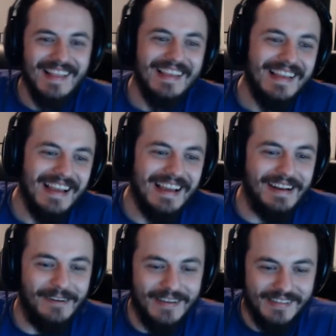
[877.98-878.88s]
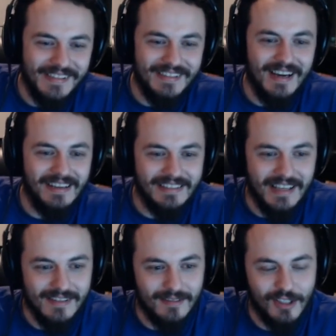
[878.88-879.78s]
Anyways, Zatanna
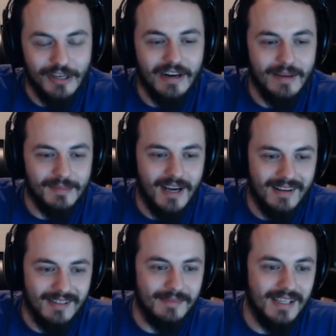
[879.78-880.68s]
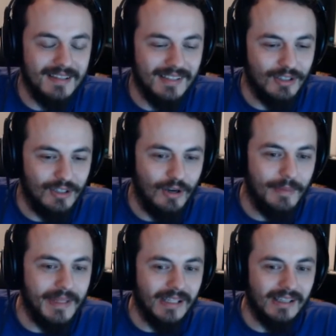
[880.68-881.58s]
tells him to shut up, talks some sense into him,
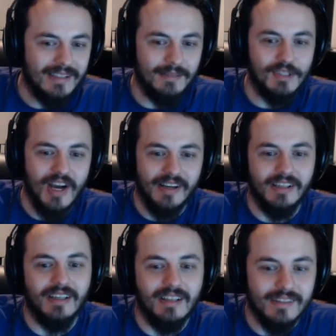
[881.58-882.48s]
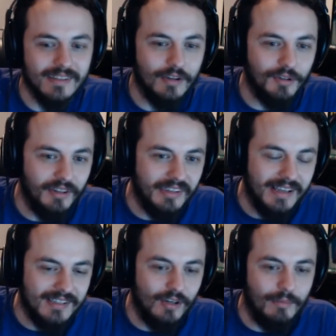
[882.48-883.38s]
and then lets him talk again. So,
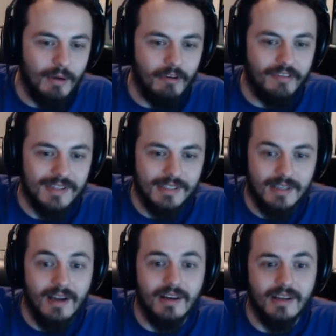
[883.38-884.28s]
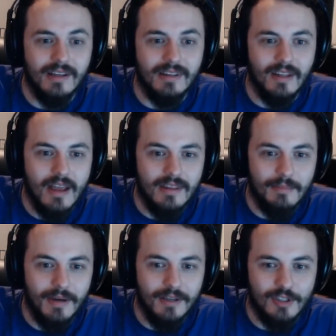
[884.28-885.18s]
nice little moment for Zatanna and the
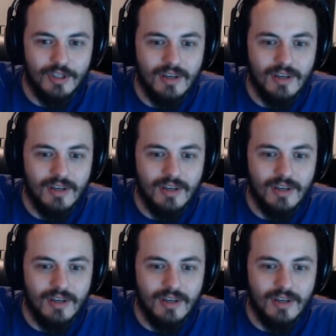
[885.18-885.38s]
bunch.